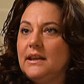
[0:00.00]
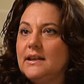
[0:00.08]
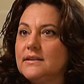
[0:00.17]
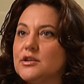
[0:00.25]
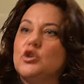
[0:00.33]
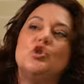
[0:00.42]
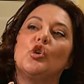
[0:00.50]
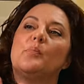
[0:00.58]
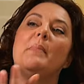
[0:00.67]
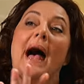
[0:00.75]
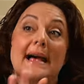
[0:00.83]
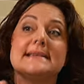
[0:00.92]
is your
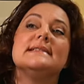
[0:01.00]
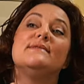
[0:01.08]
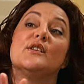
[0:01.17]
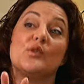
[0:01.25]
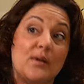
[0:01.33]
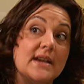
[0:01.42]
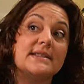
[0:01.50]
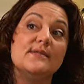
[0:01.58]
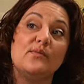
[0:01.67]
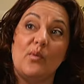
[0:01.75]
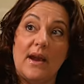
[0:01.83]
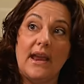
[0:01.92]

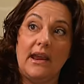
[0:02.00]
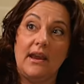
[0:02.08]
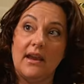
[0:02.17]
passive-aggressive way